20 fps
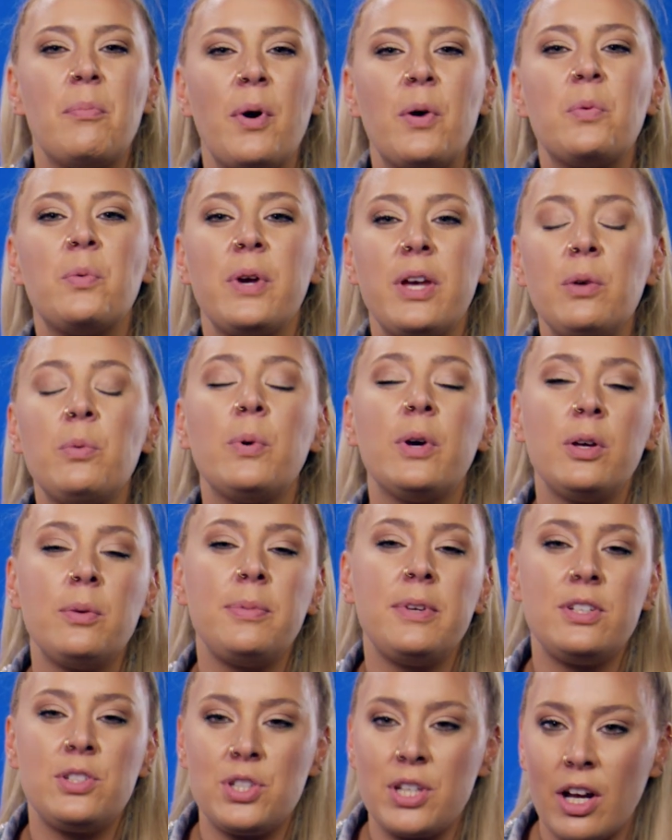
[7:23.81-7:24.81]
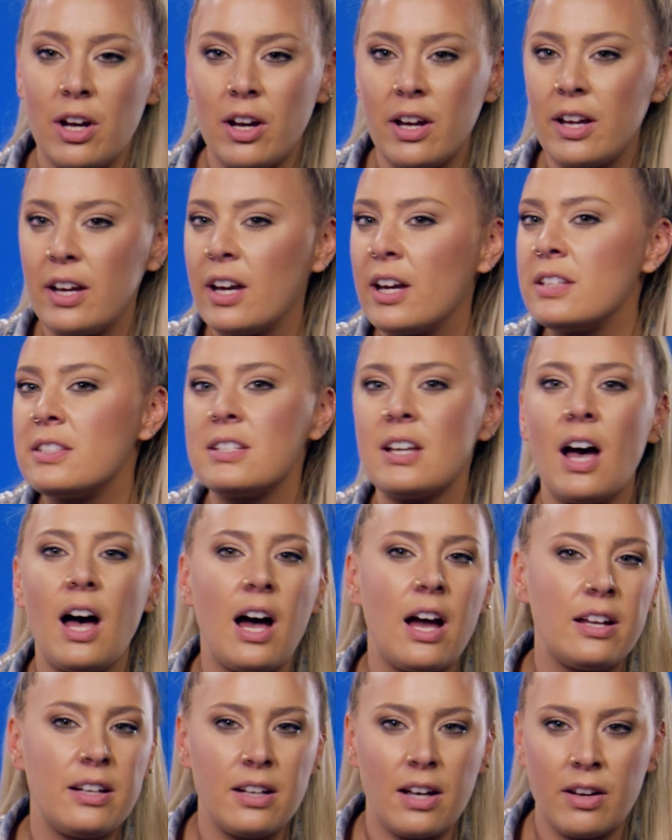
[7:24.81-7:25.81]
But we will be sharing a
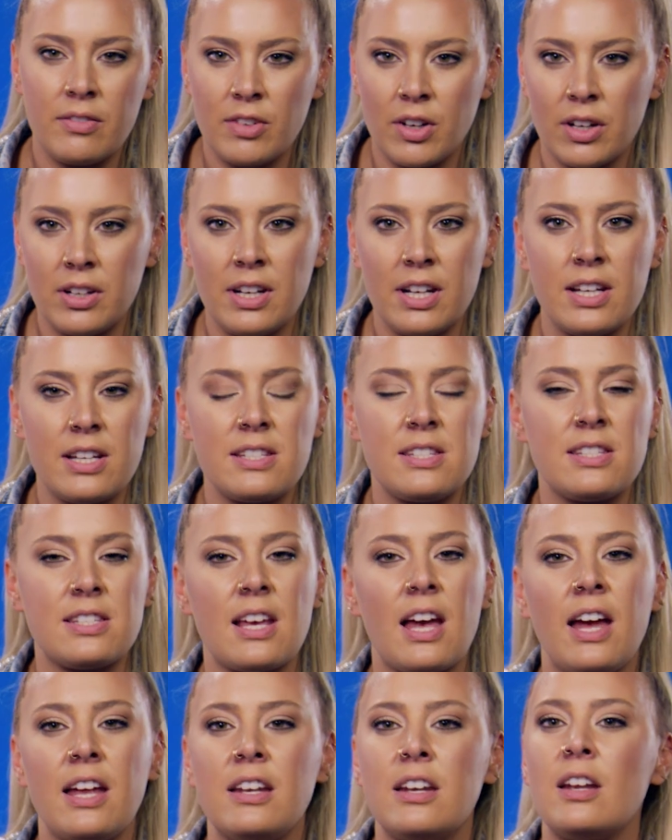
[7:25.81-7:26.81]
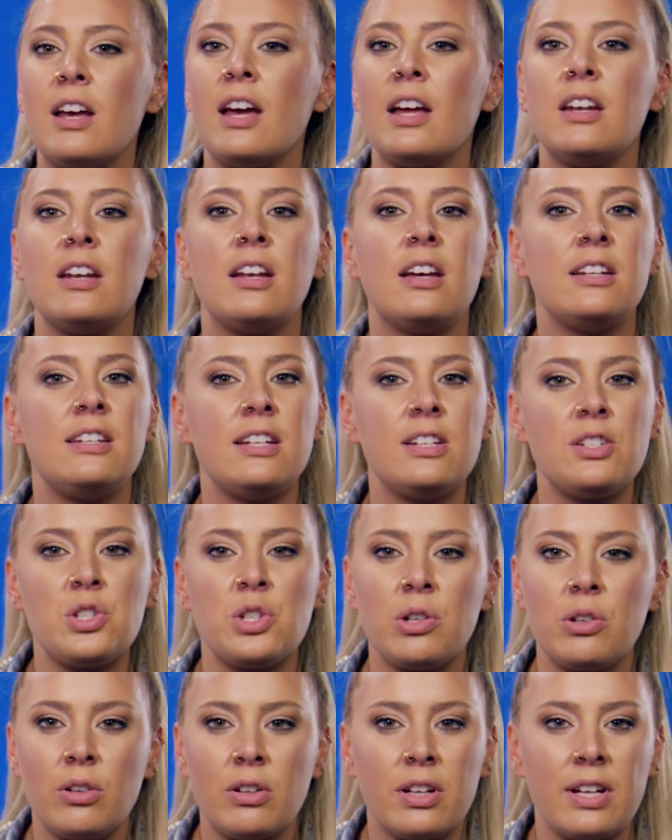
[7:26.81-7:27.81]
ton of goodness and, and
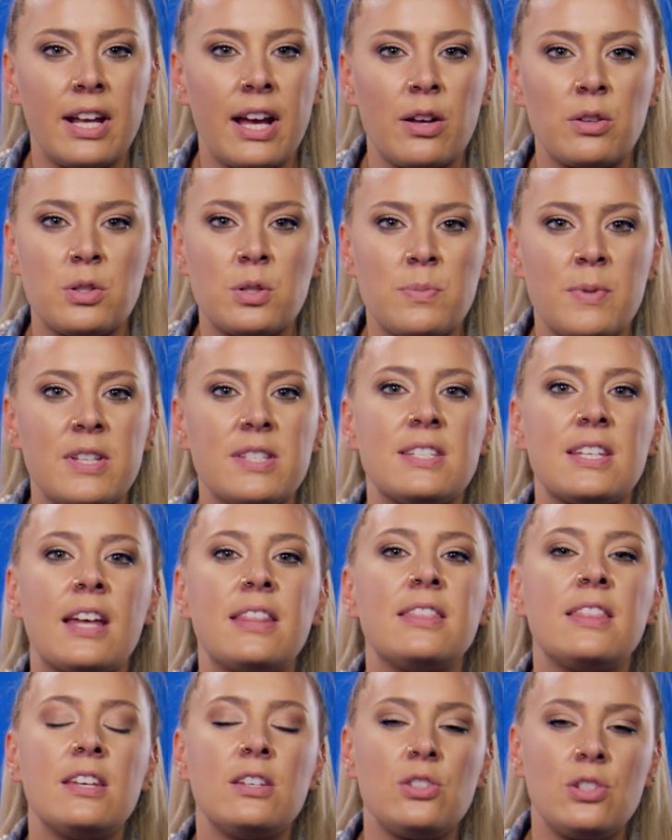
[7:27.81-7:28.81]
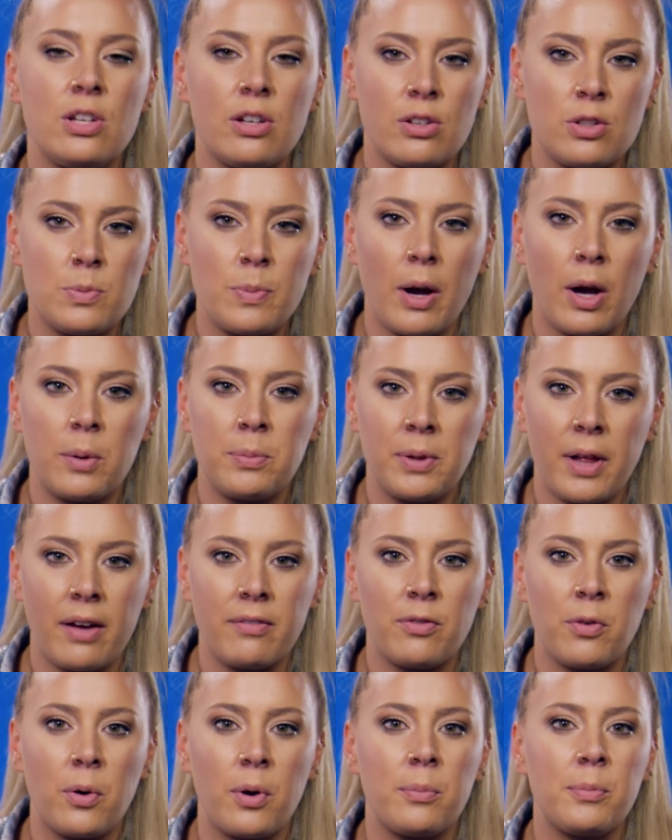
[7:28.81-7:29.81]
additional announcements at this year's Power
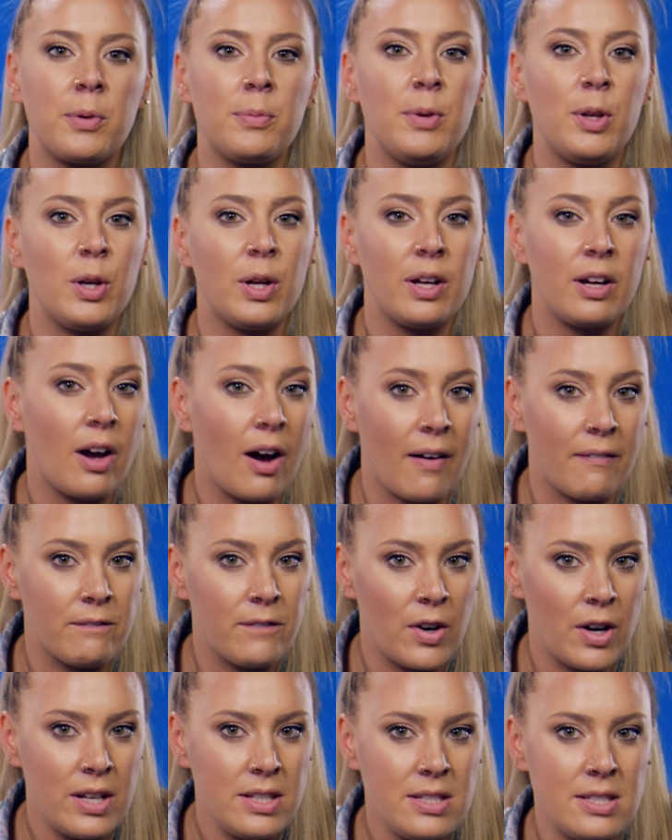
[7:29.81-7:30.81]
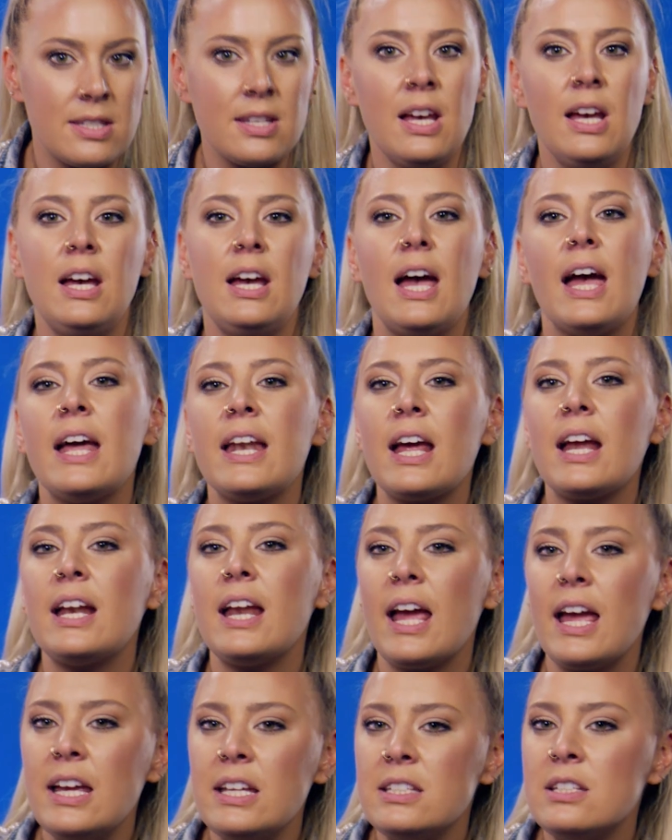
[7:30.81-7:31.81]
Platform Community Conference. Mm -hmm. And
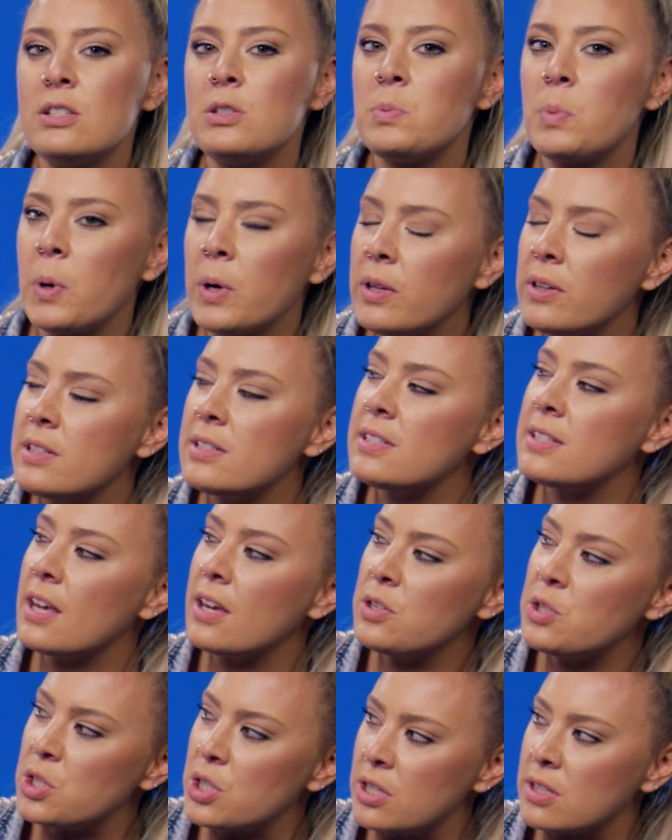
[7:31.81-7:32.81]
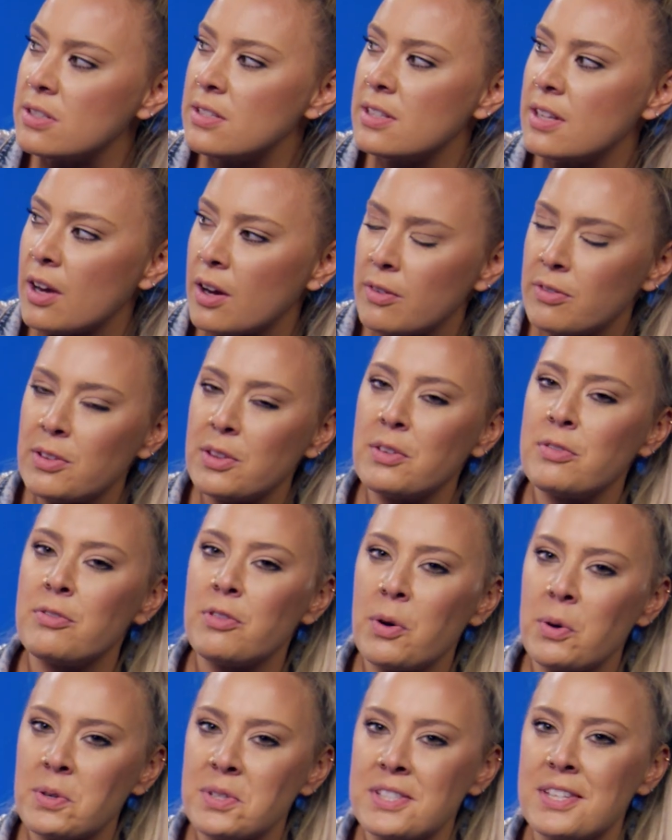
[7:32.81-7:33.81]
I'd hate to spoil the sessions mm -hmm. there for the
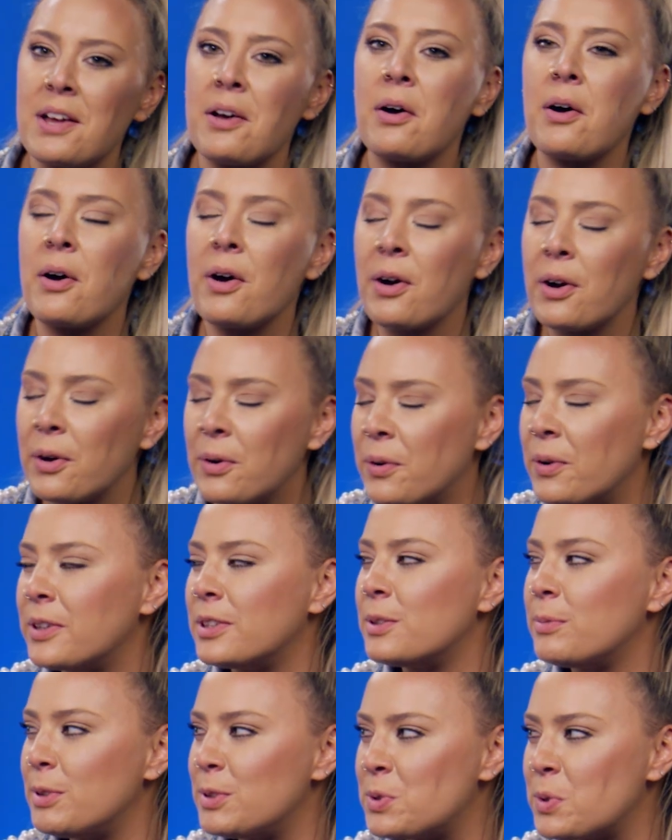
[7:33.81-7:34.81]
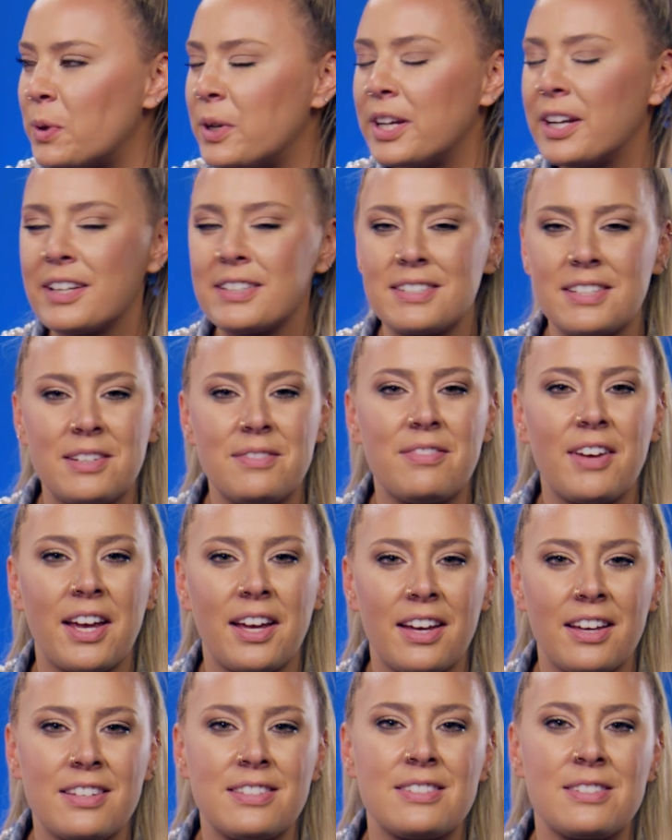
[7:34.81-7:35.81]
folks that are going to be joining us in
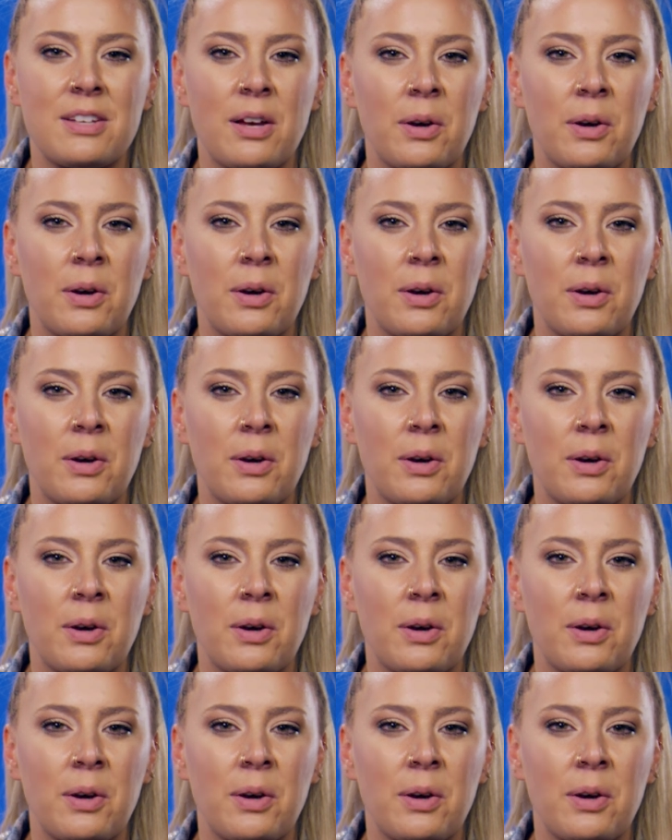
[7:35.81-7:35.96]
Vegas.